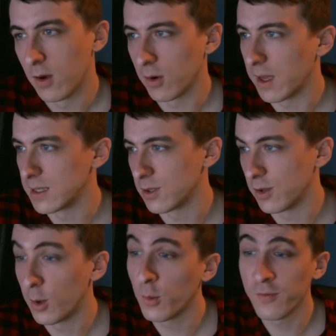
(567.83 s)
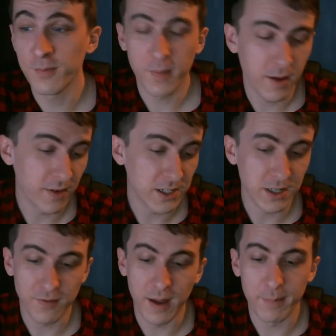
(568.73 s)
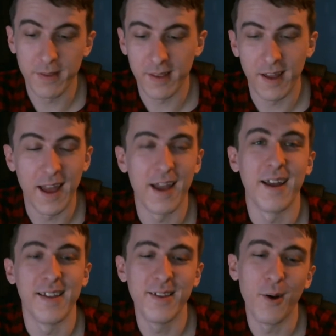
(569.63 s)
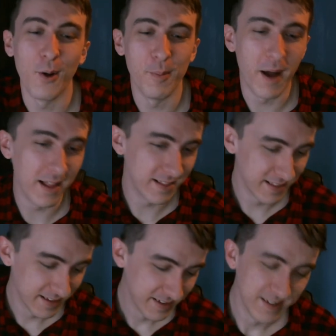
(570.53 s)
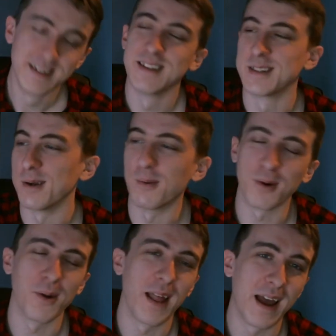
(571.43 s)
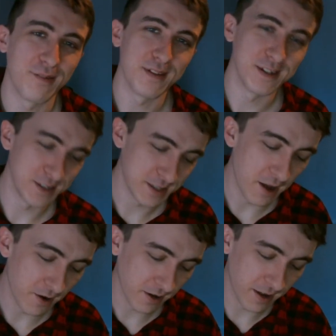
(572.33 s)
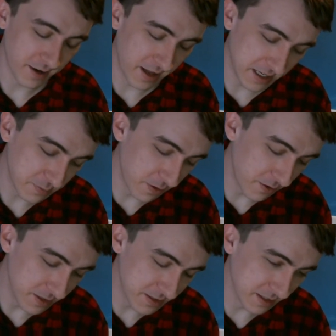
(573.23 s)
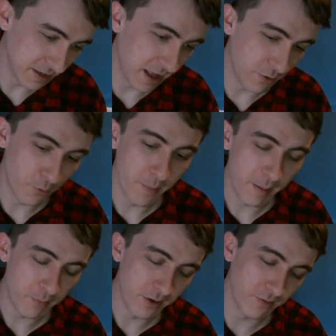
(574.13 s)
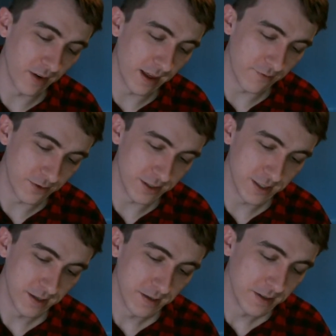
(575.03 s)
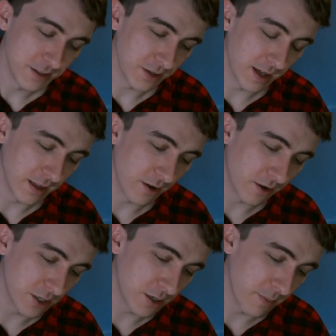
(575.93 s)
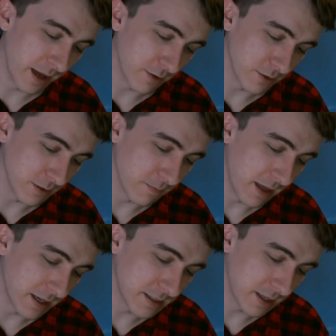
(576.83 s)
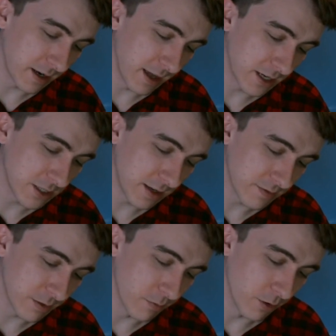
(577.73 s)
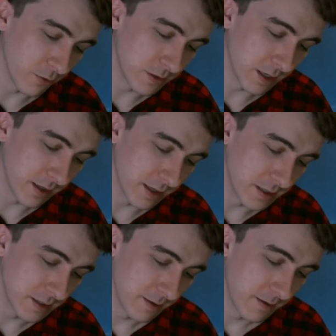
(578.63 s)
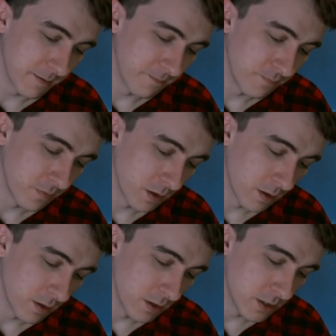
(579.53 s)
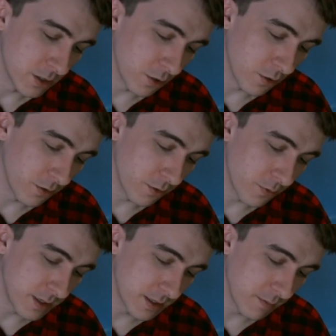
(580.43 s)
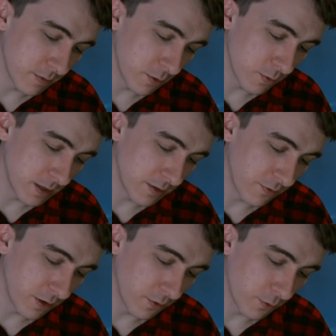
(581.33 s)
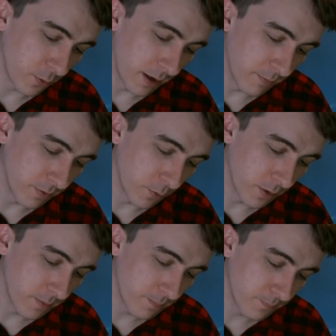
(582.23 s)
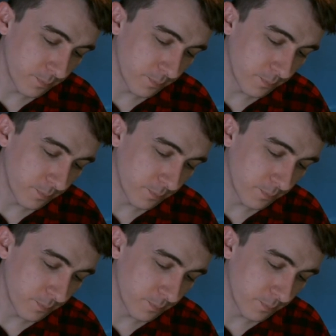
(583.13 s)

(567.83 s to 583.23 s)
Okay, so 2 of them I've actually vaped the whole bottle, so we're going to have to just talk on experience and remember the flavours. So yeah, Turkish Tobacco is up next, and I actually have some notes on this. So the reason I'm doing this video the way I'm doing it